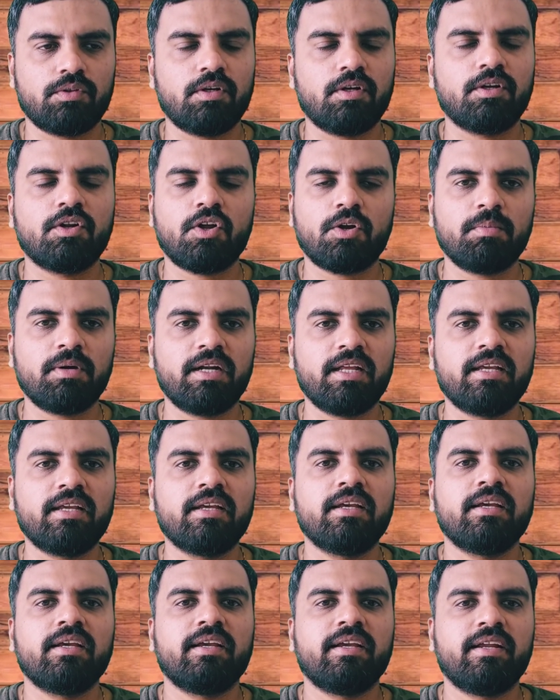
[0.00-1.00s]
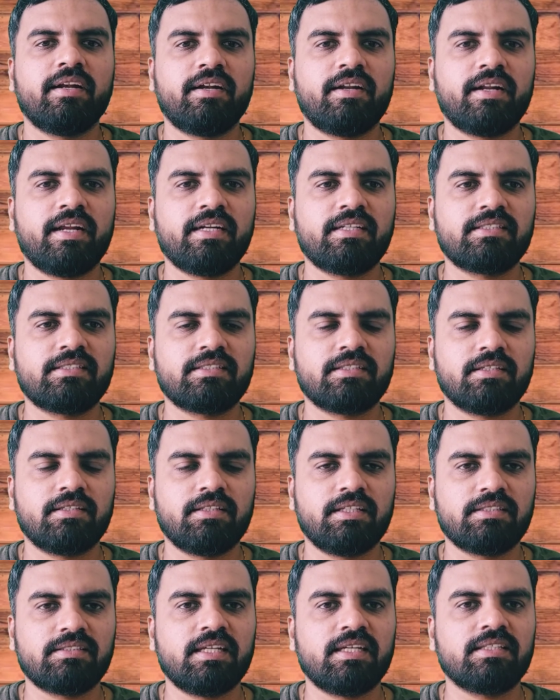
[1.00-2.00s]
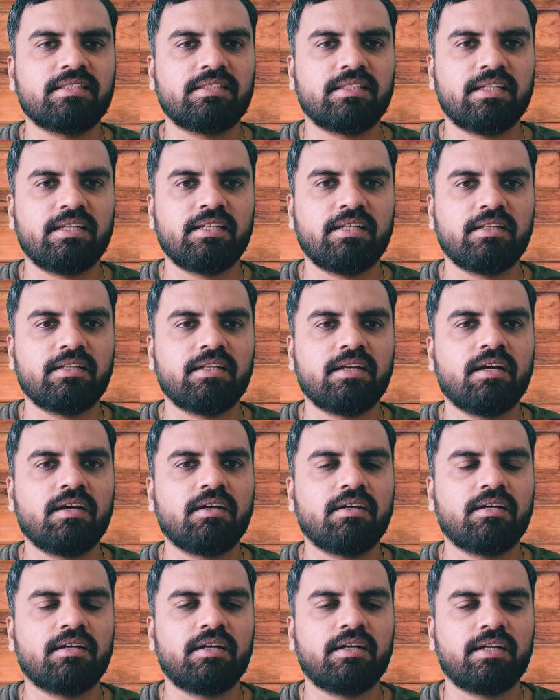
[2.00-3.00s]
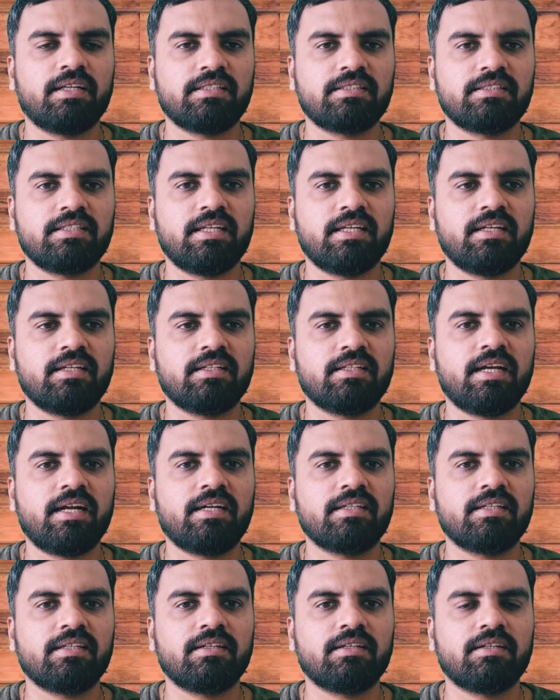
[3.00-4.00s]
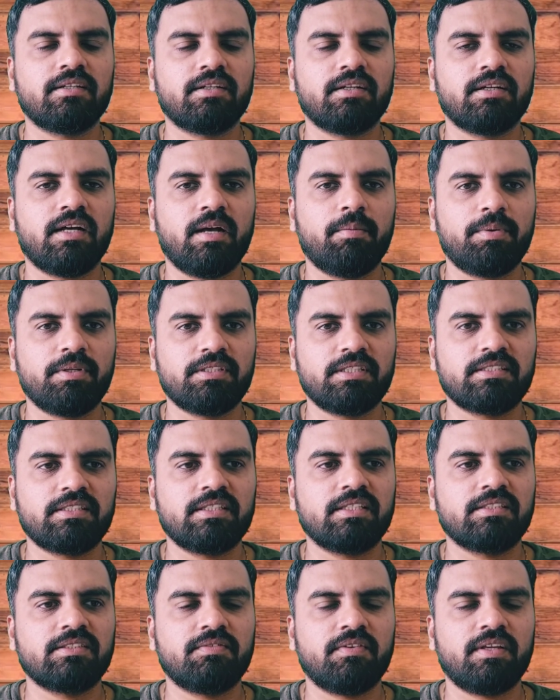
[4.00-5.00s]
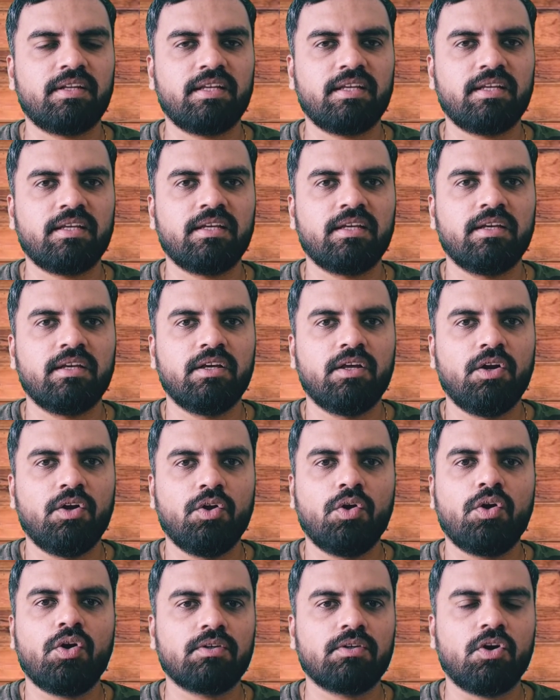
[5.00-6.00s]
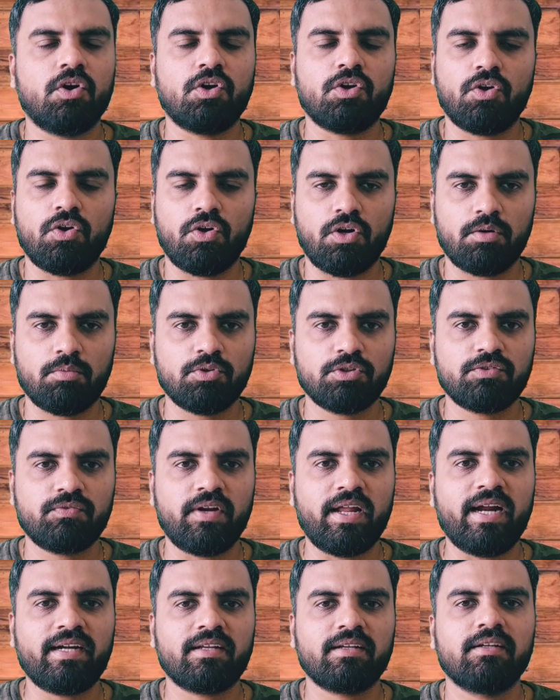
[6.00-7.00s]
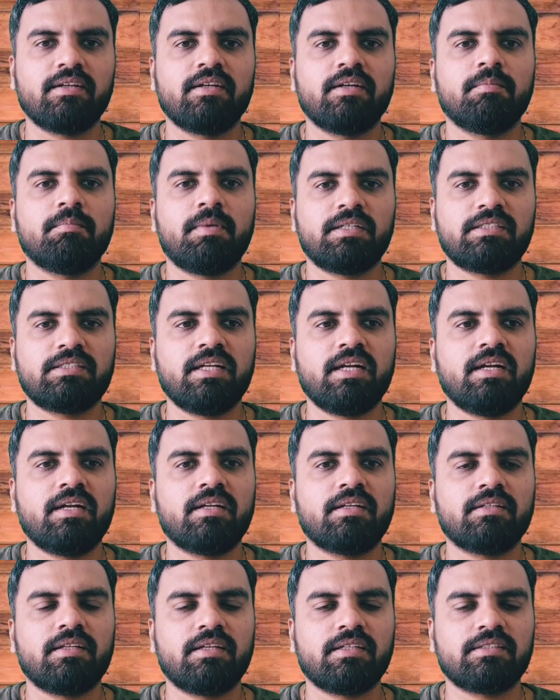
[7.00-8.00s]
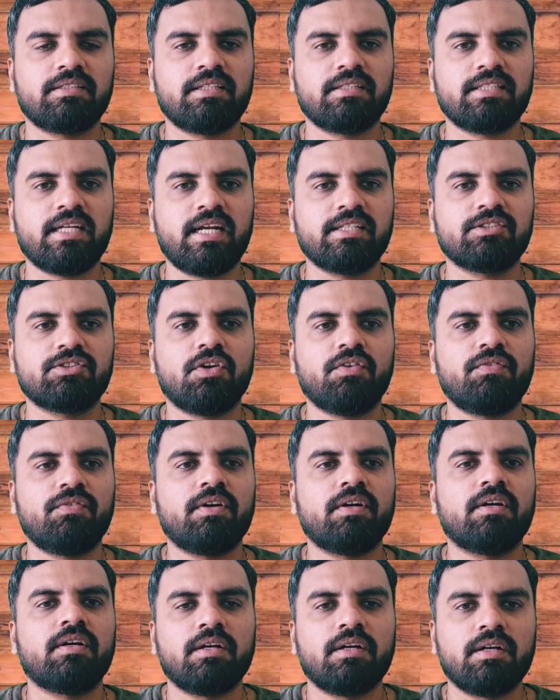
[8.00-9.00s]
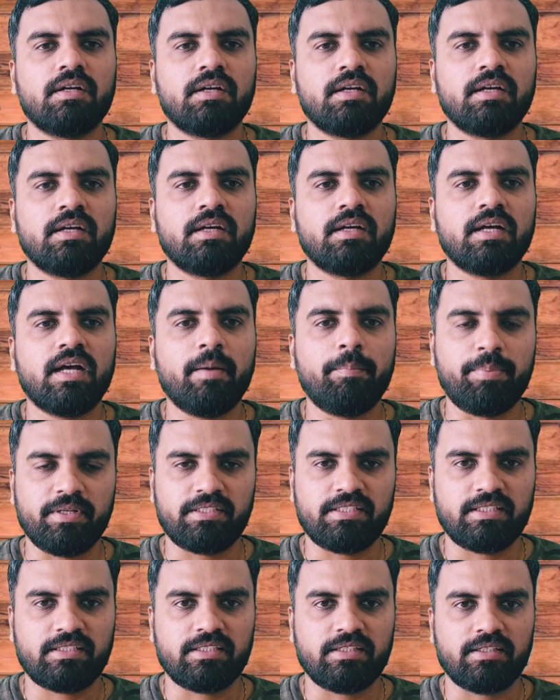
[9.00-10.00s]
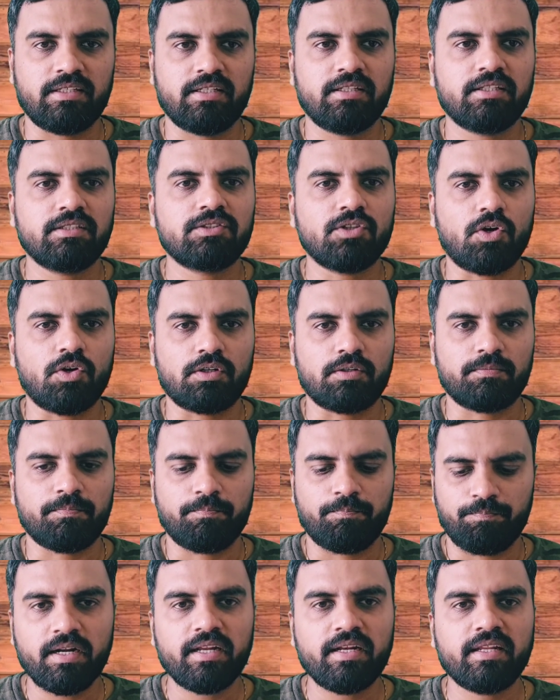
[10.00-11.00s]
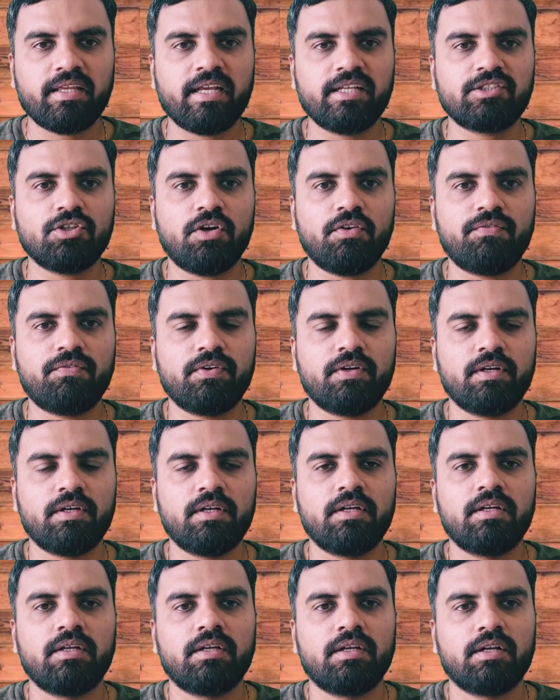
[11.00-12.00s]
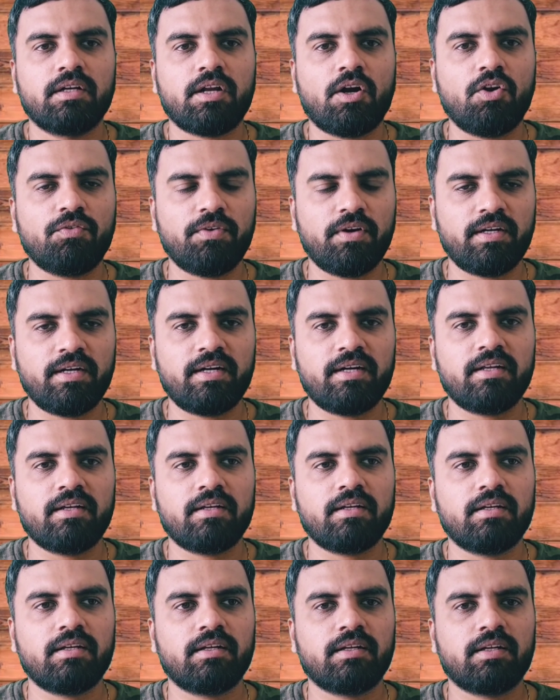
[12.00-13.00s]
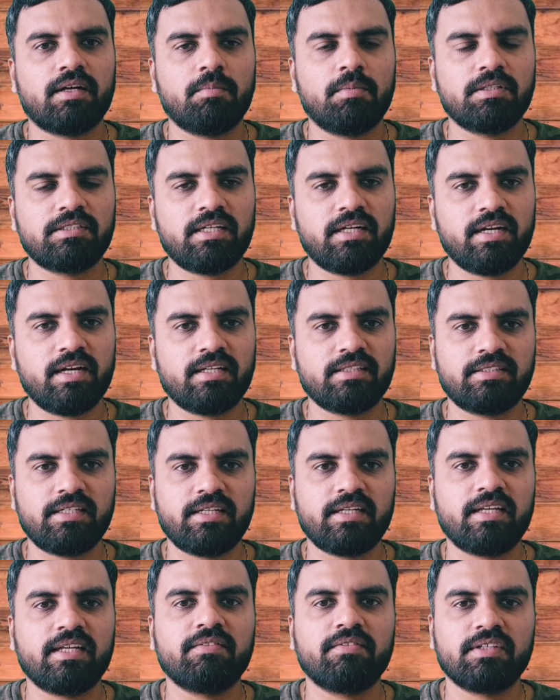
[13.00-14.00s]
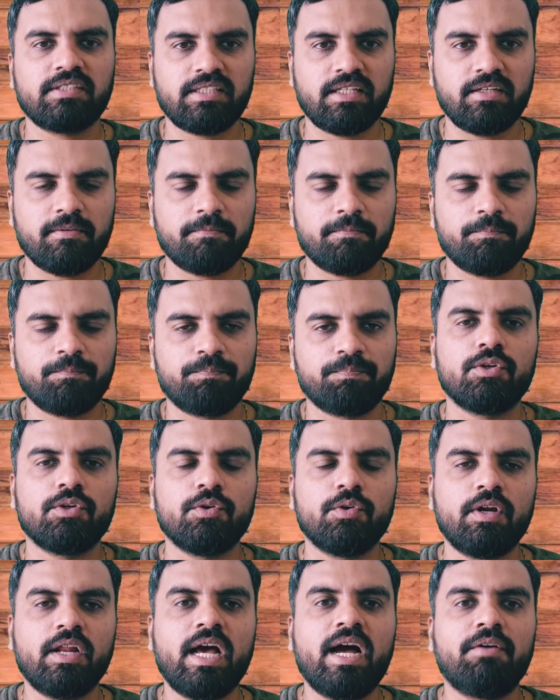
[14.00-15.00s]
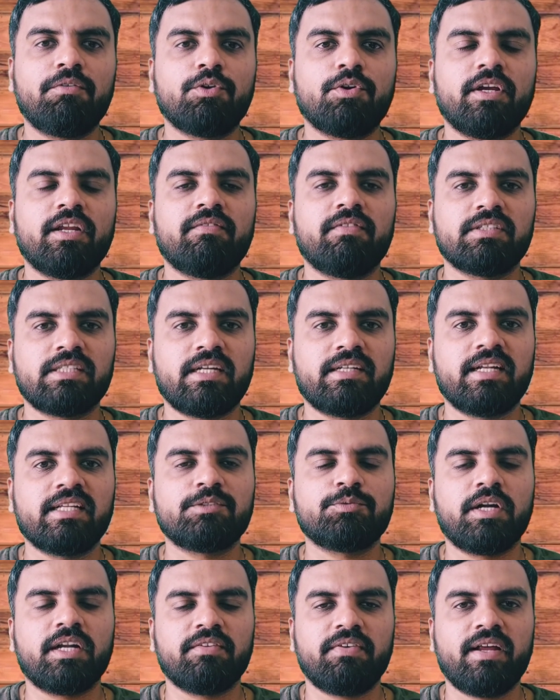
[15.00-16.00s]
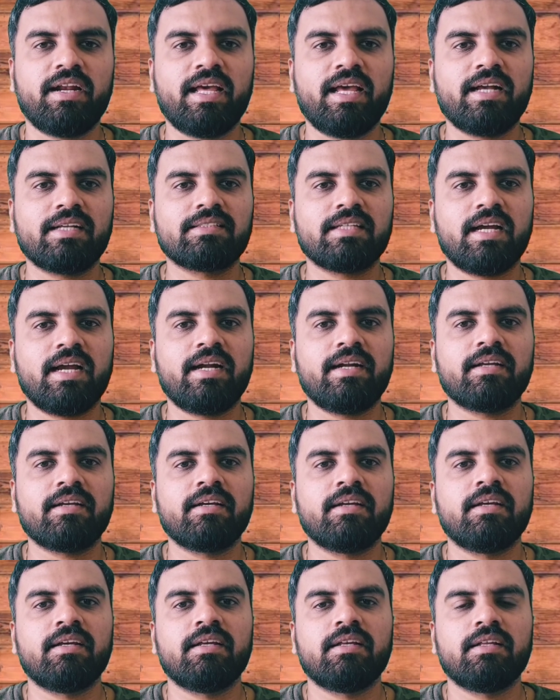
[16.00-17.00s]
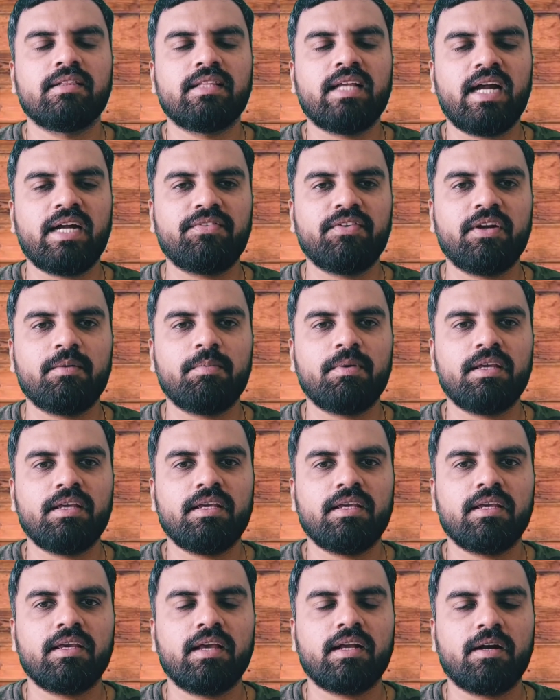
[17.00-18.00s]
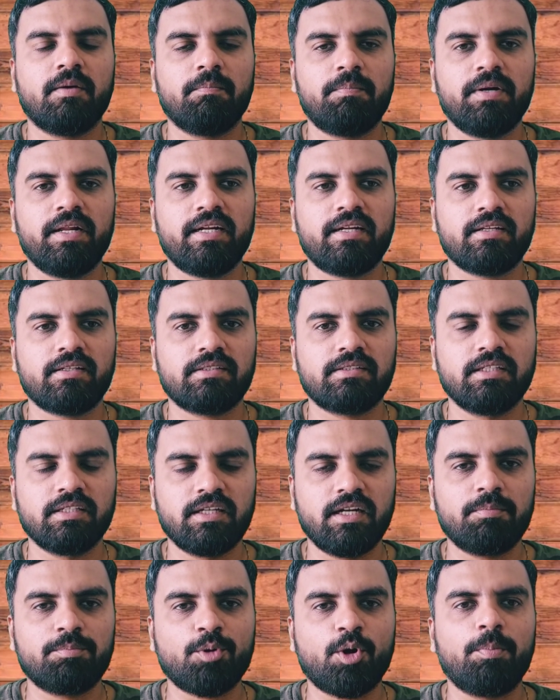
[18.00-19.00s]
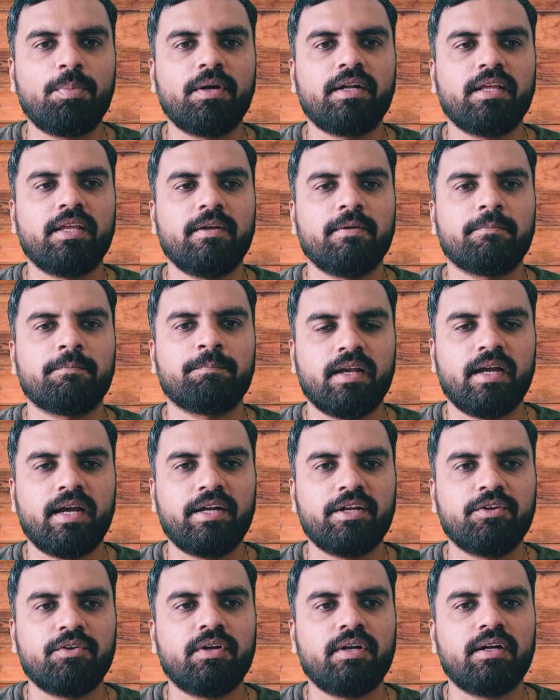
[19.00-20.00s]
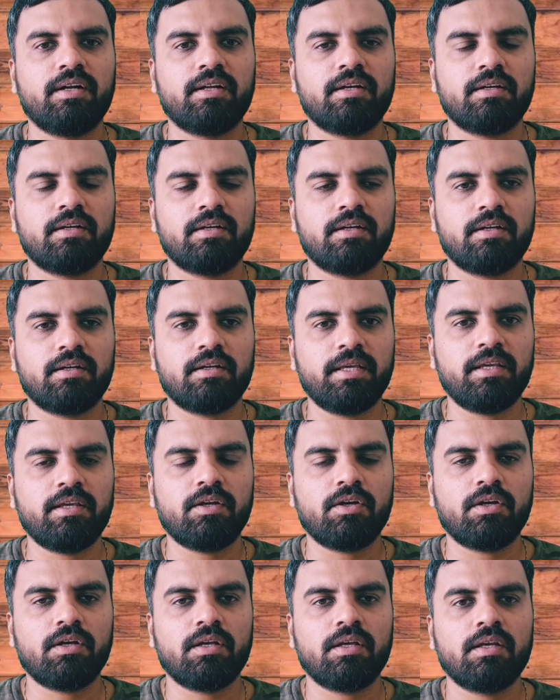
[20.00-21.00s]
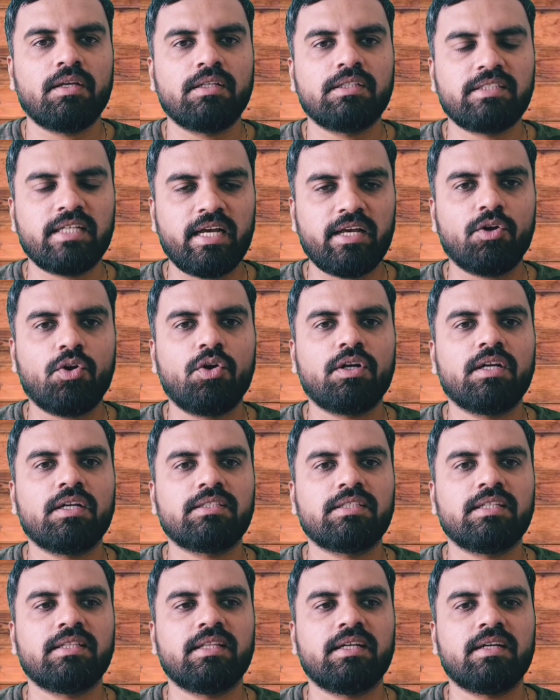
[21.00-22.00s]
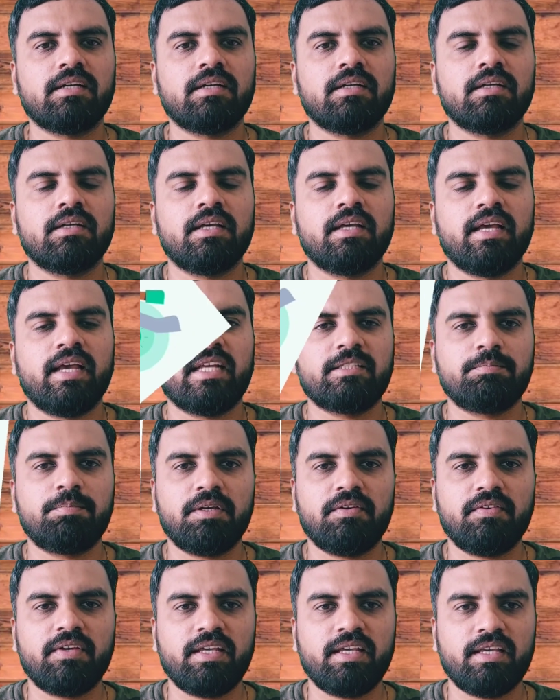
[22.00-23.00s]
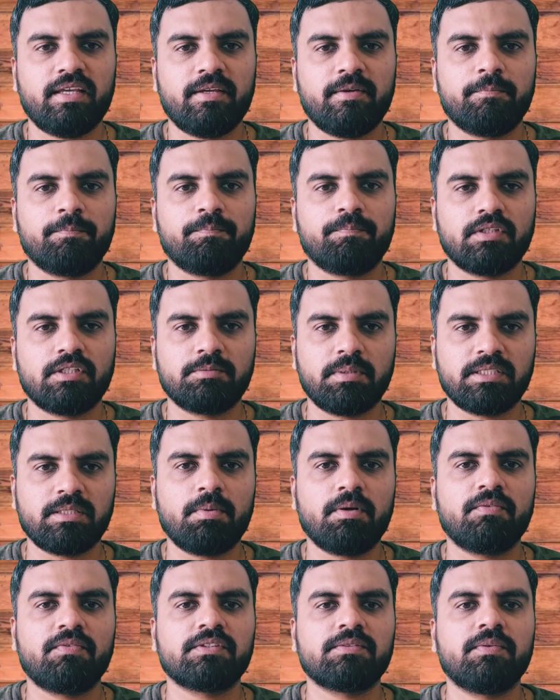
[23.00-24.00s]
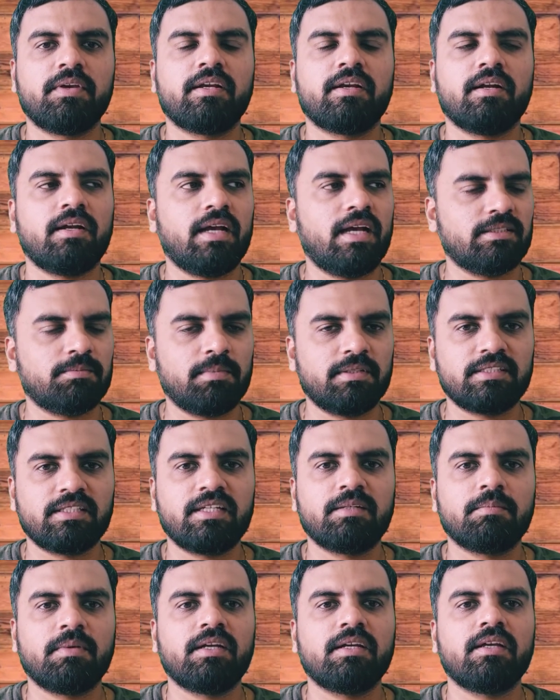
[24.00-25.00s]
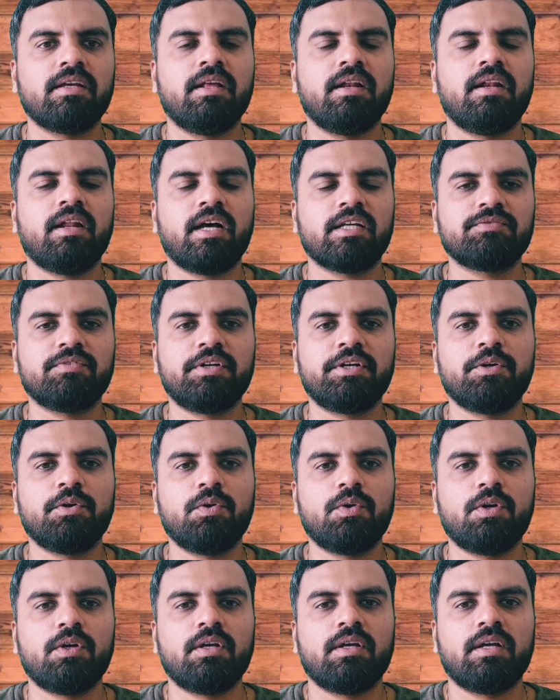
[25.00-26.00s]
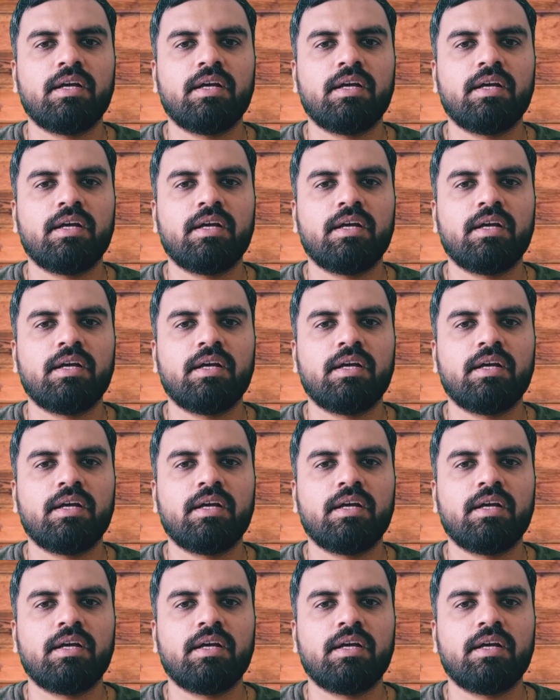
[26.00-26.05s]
Normally in REITs these days in India, it is seen that the appreciation is very low or almost flat, but still there is a chance of appreciation in the stock. But in case of crowd-funded commercial real estate investing, you will have to invest at least 25 lakhs, and that will be a complete single property, and you will be shareholders in the SPV, the special purpose vehicle, as mentioned in my last video.